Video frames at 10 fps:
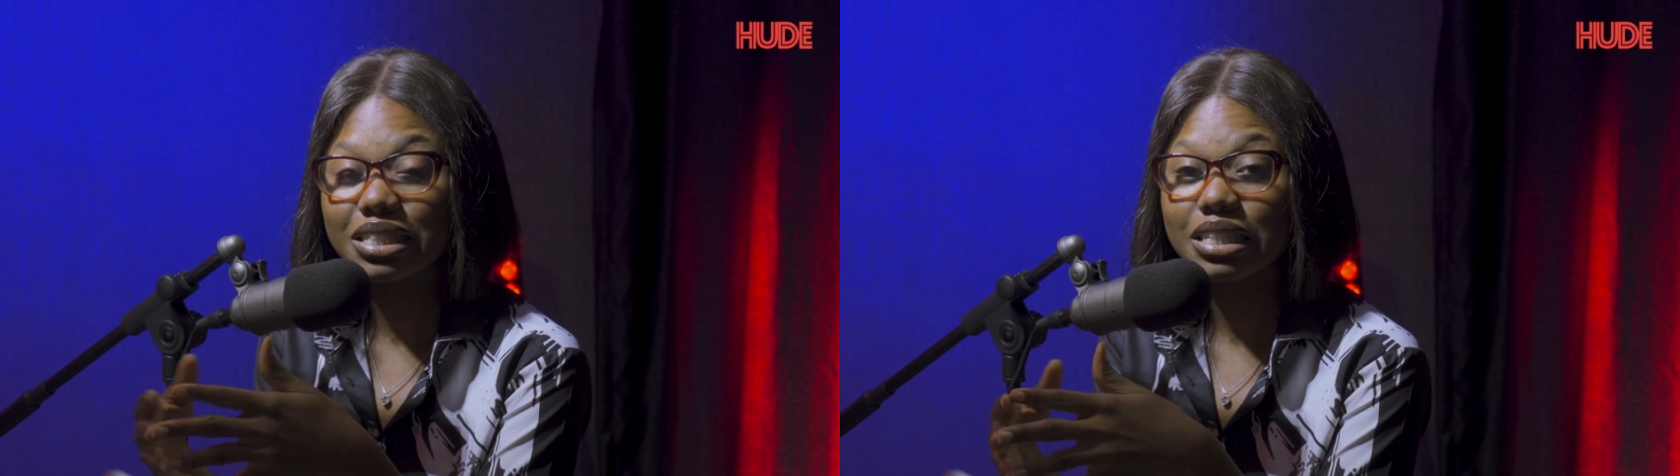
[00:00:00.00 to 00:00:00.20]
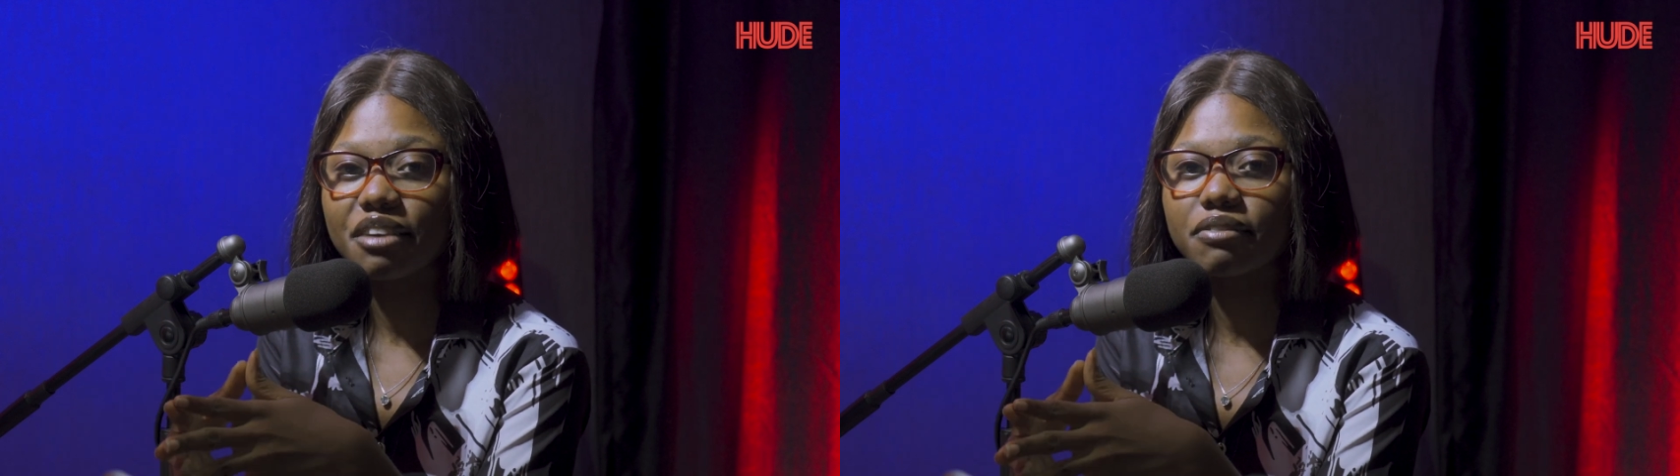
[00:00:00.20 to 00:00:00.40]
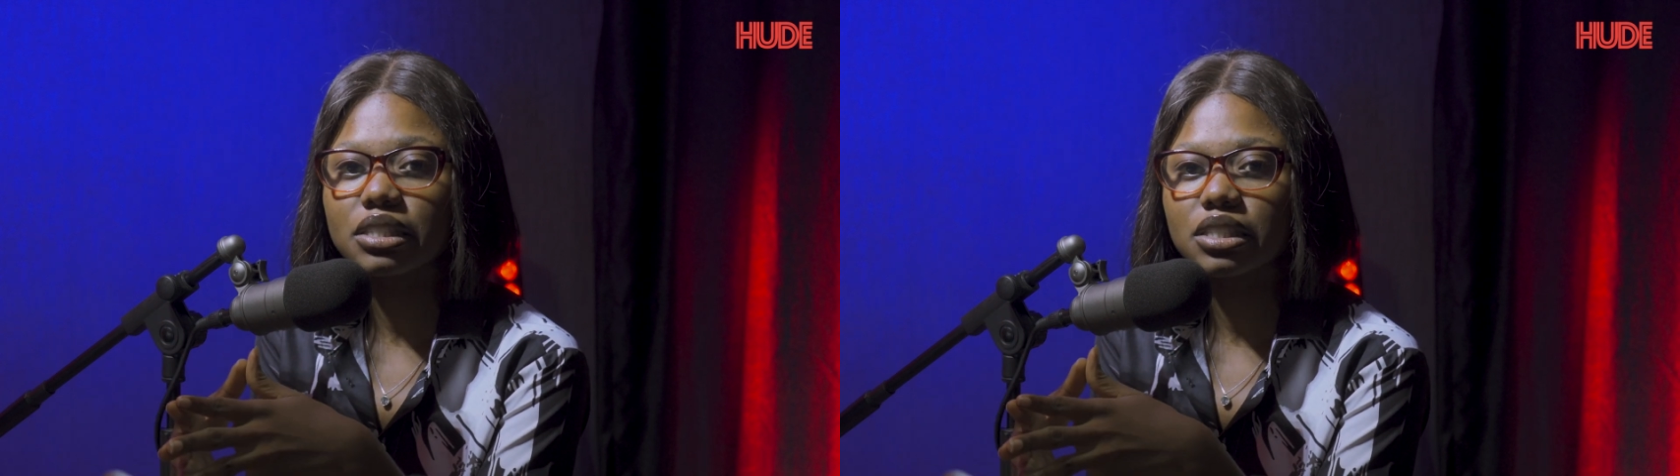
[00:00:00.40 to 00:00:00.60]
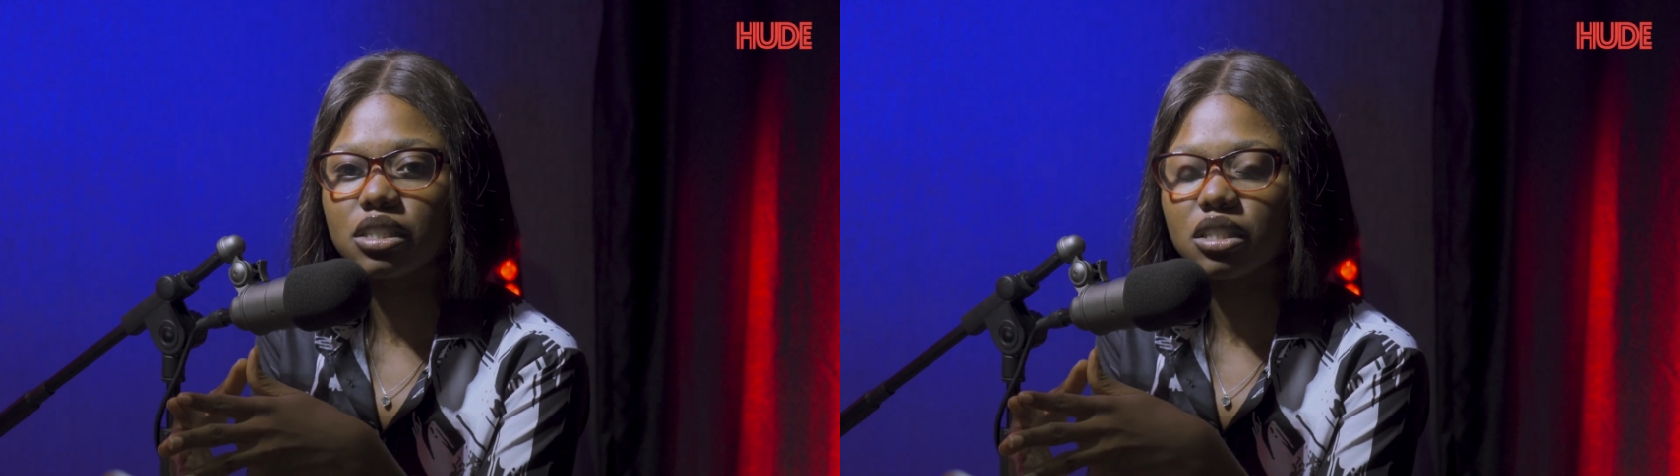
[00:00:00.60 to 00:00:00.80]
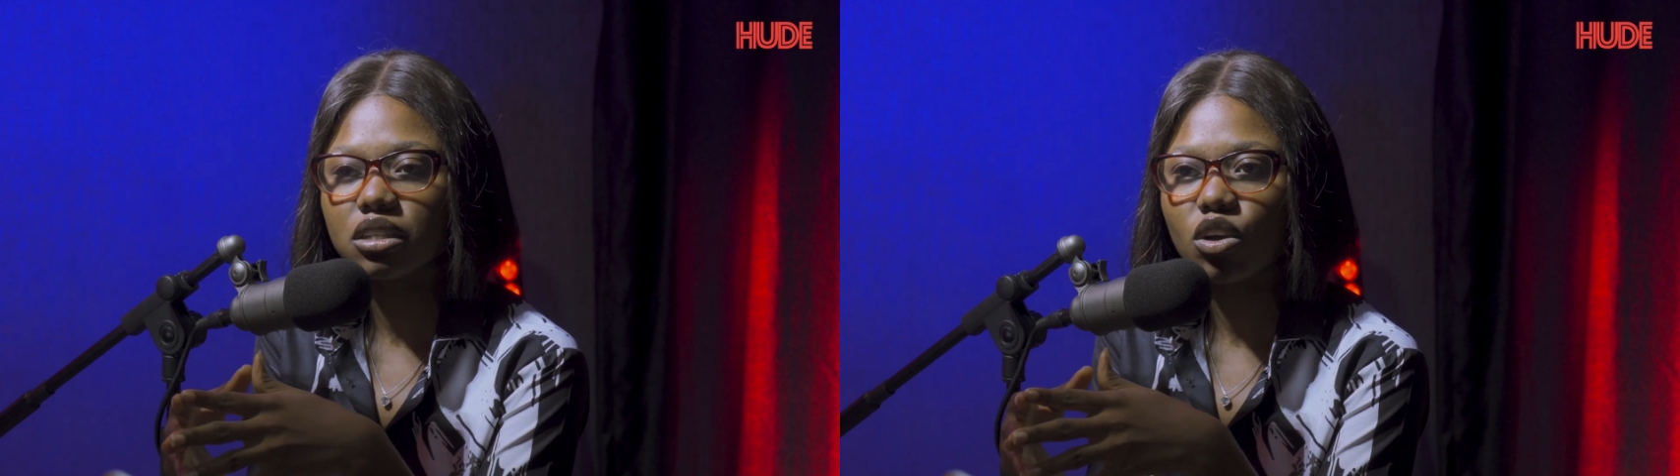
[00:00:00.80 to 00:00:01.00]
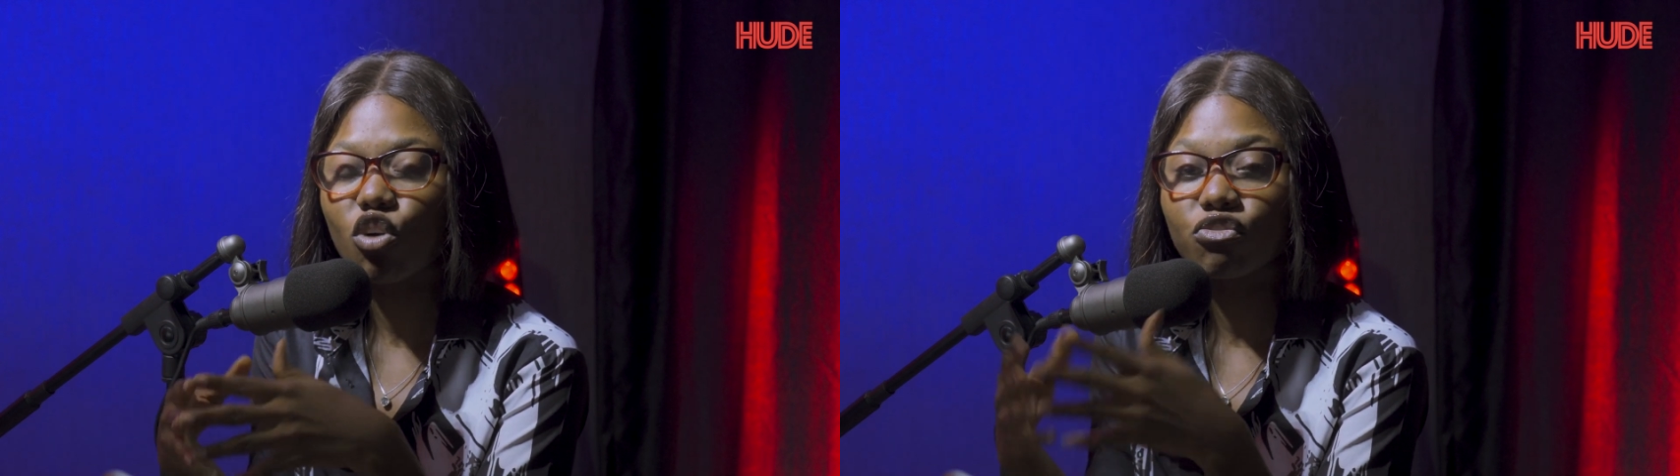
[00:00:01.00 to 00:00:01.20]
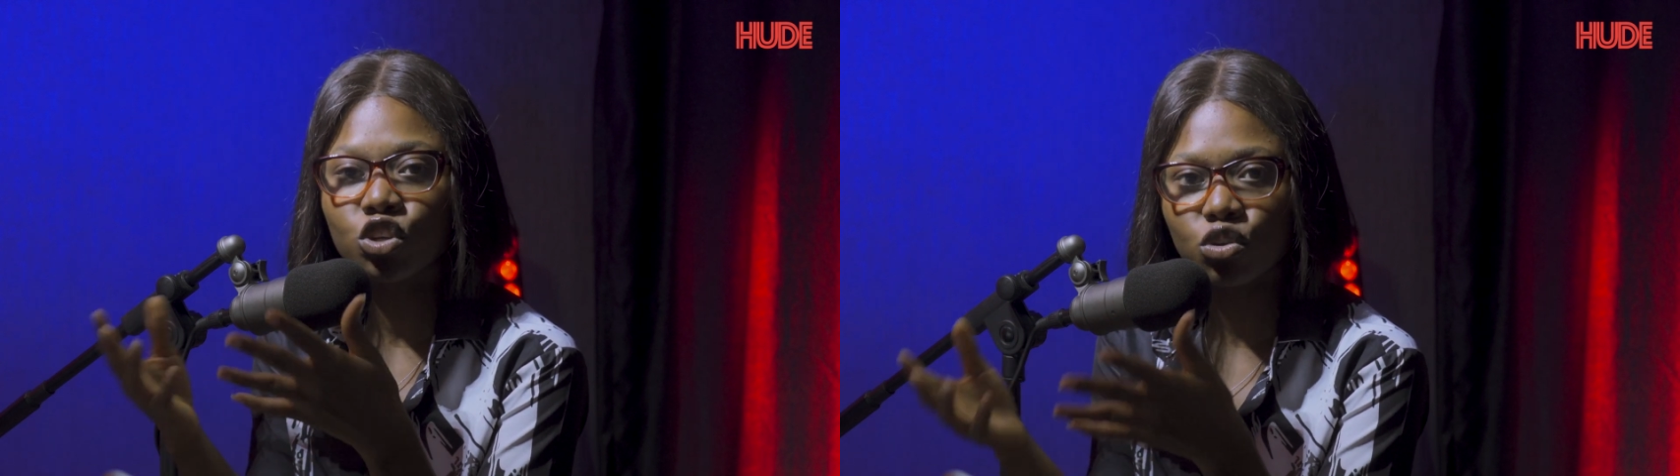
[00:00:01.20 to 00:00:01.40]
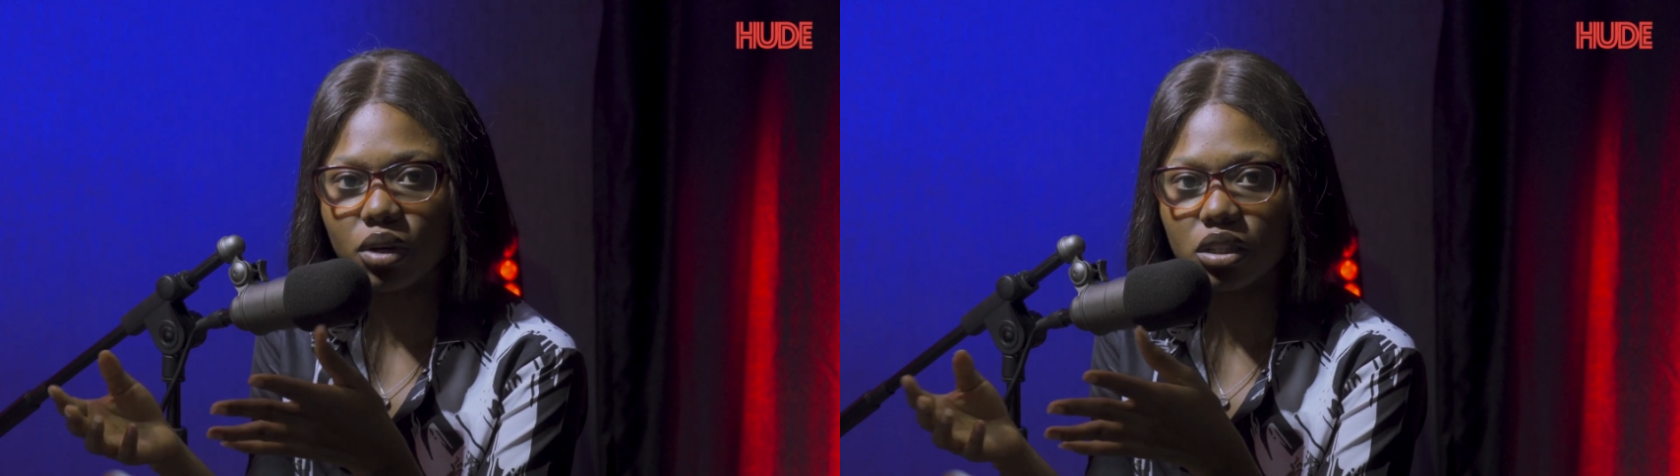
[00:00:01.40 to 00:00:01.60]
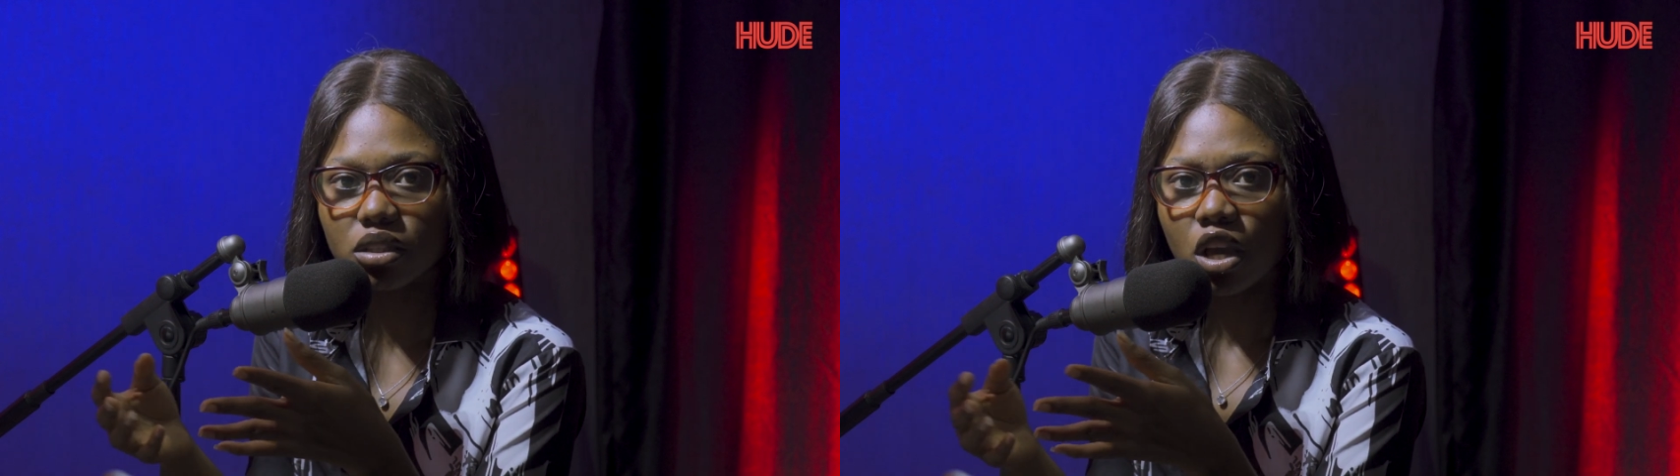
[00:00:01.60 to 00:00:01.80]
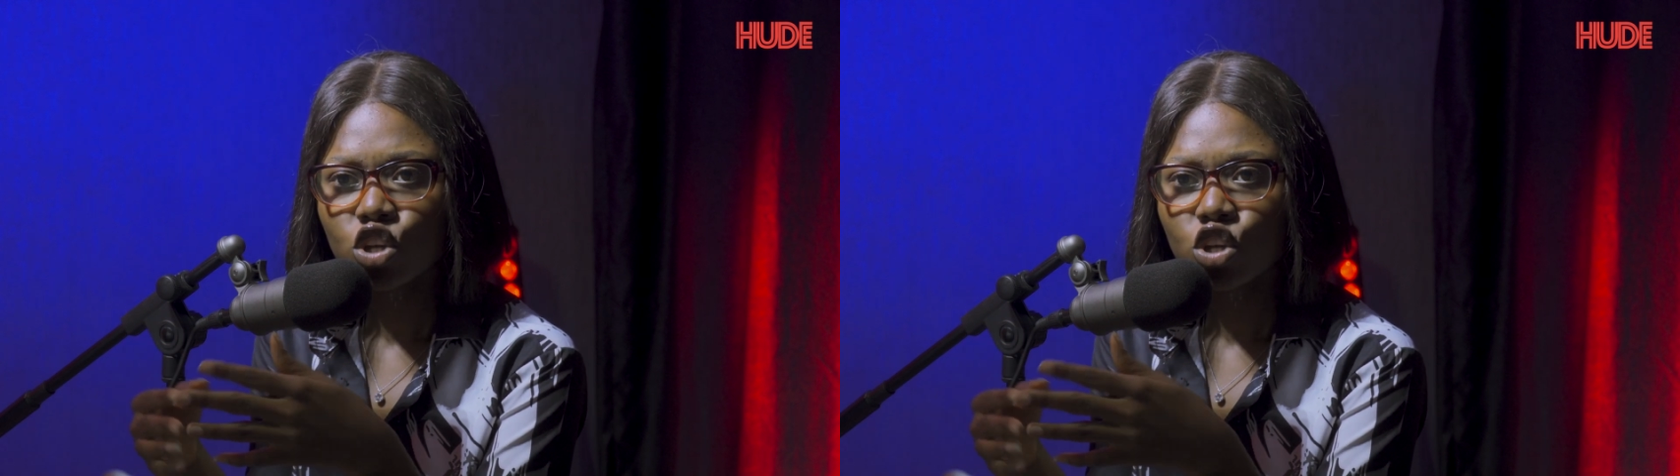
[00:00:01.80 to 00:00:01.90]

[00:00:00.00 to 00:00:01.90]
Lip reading: diversity of humans.